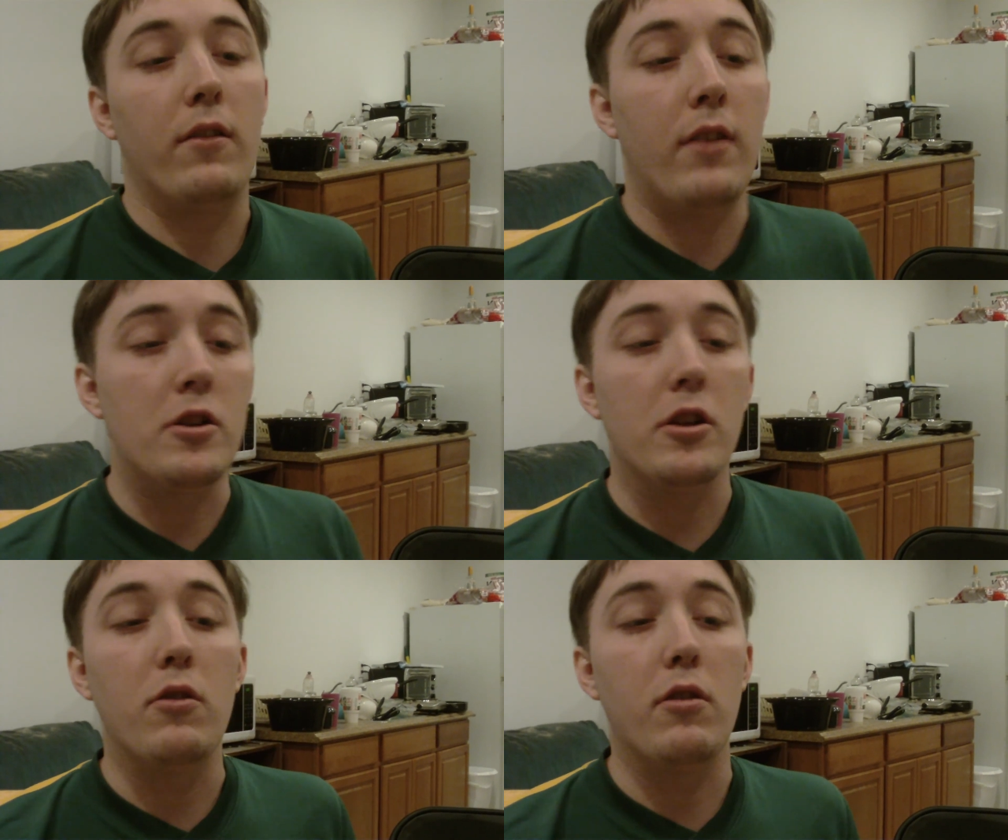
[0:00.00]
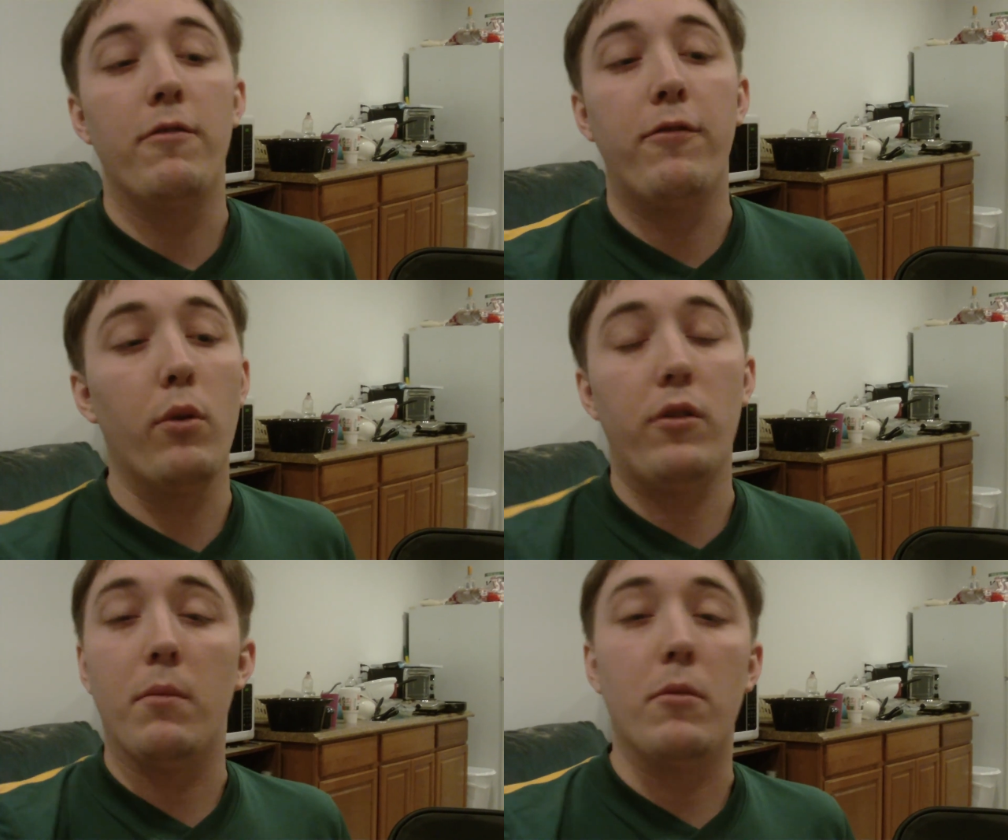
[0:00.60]
Essentially, you can
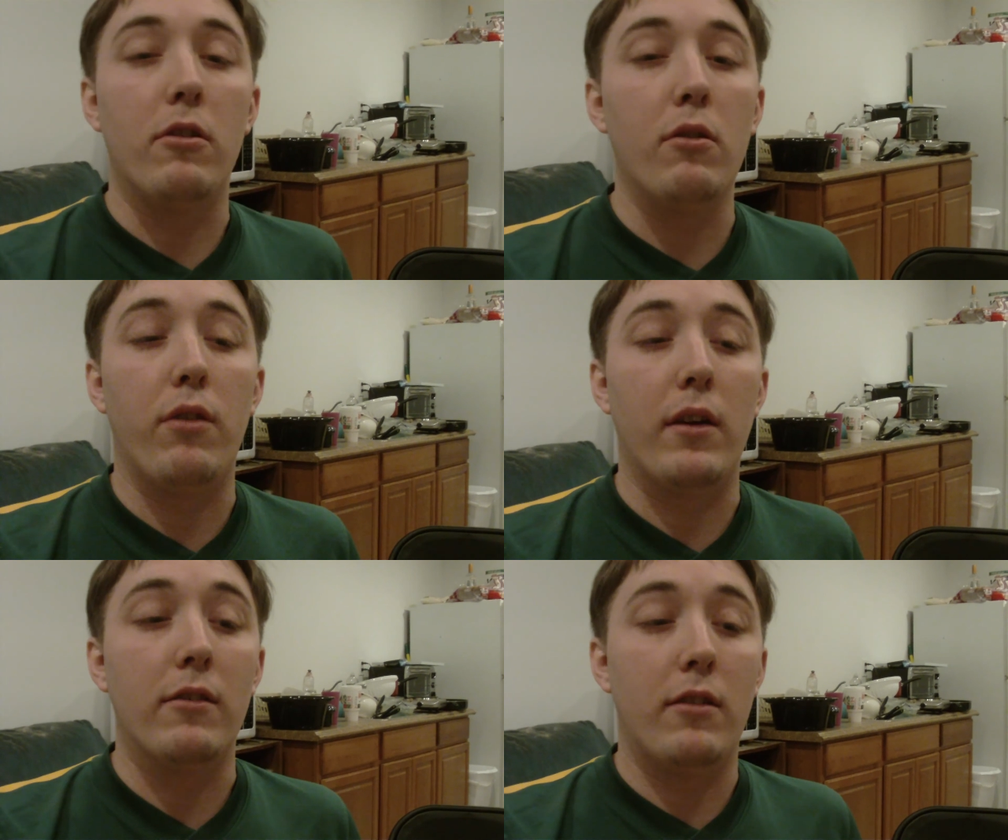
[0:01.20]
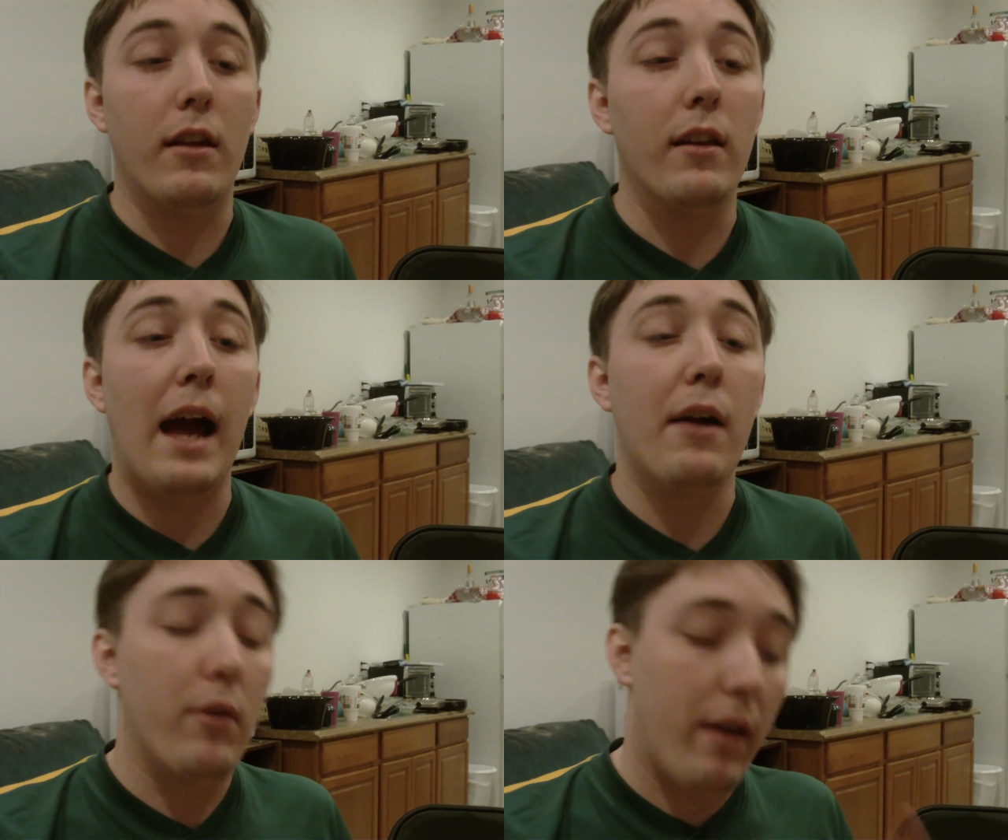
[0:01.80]
force them to do things to
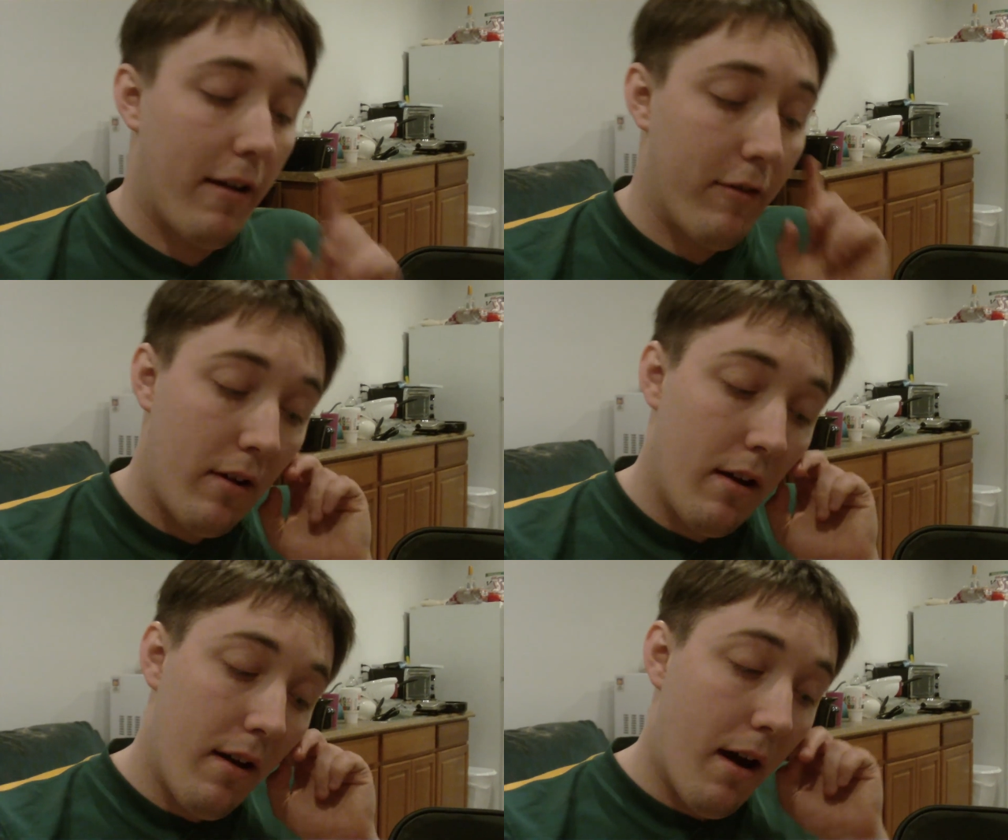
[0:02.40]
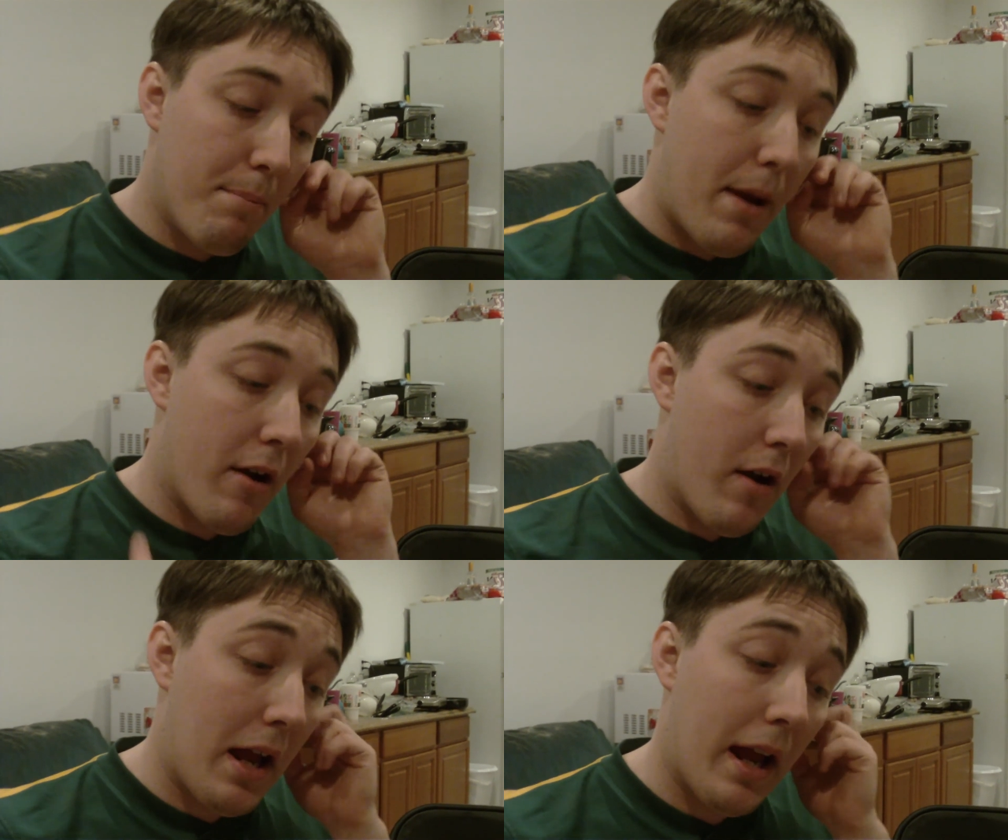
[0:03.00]
allow you to have a
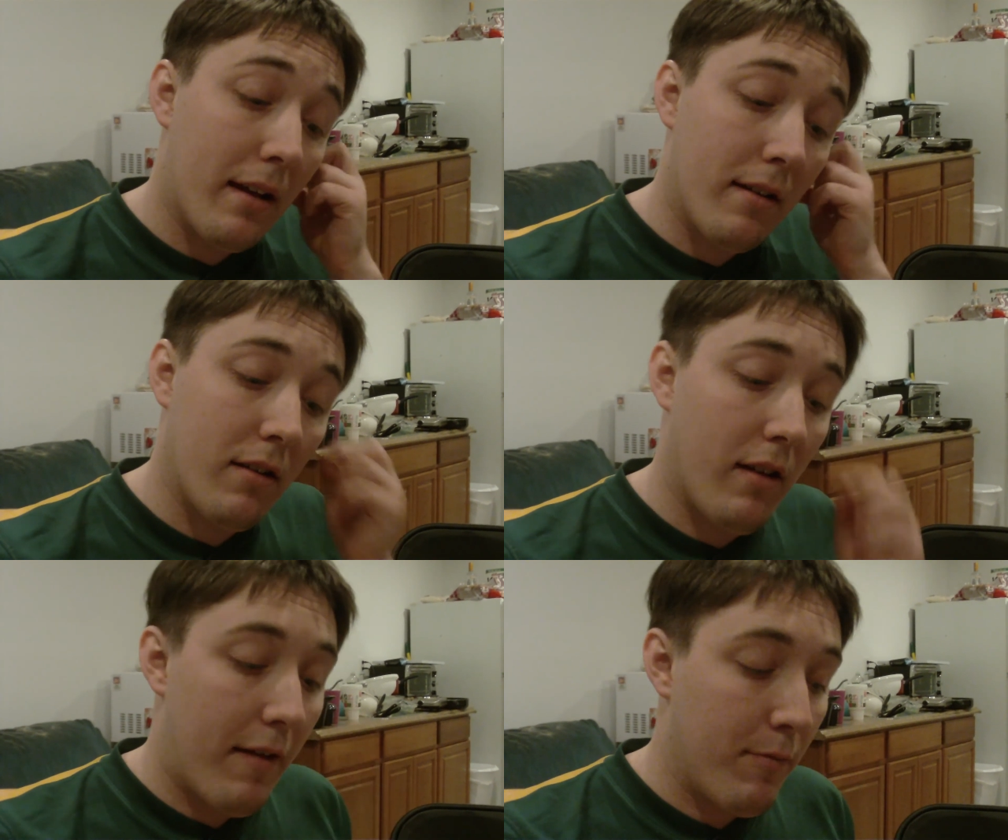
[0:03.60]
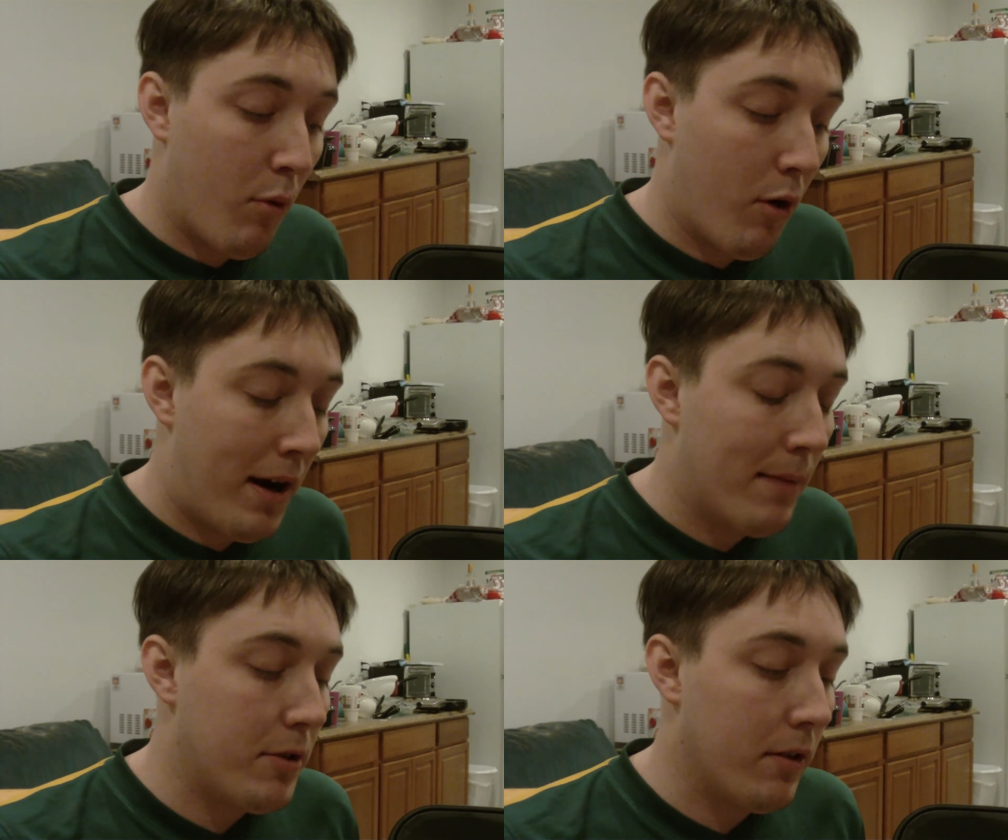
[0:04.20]
better hand to have more
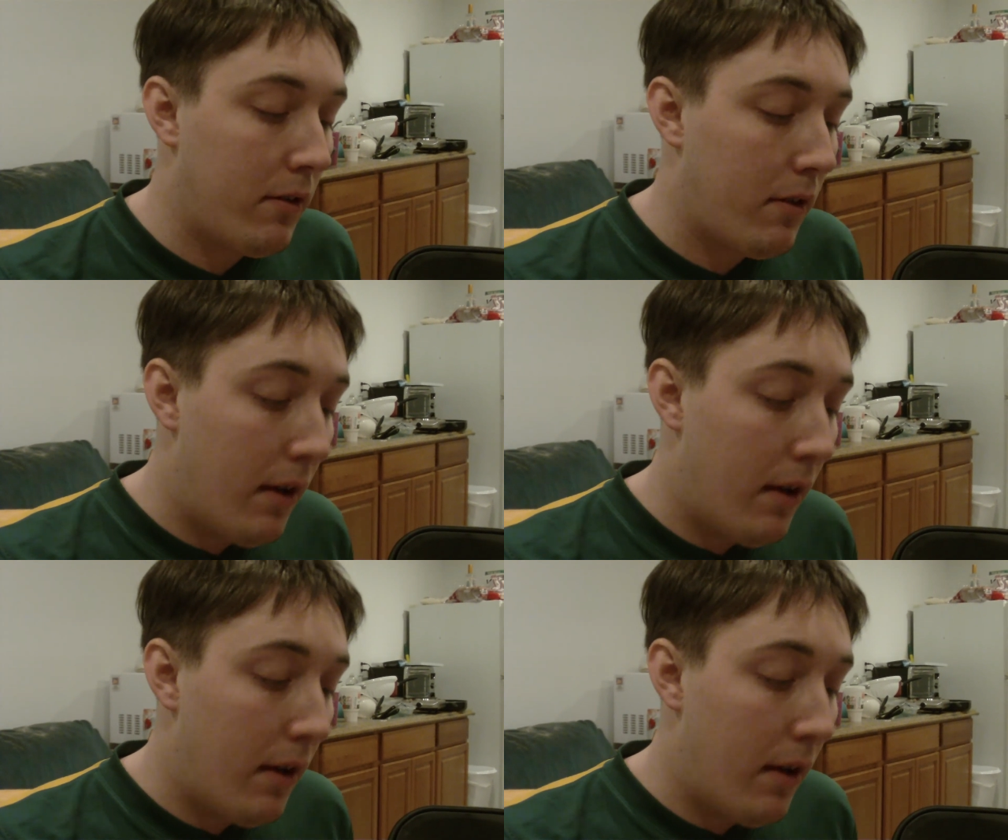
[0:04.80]
options.